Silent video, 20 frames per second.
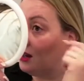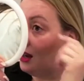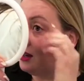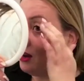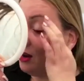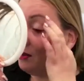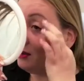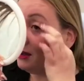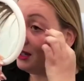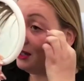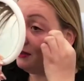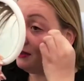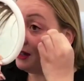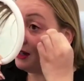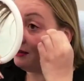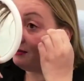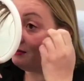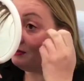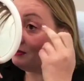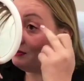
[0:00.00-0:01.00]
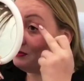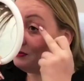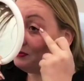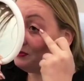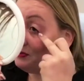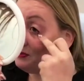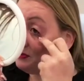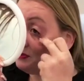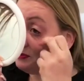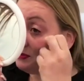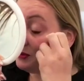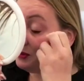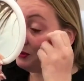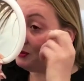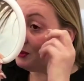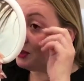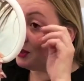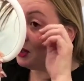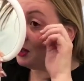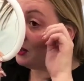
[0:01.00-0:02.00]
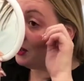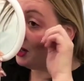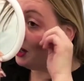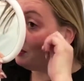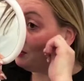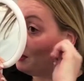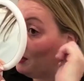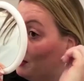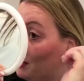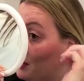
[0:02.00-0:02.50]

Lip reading: I can't believe it. I'm so happy.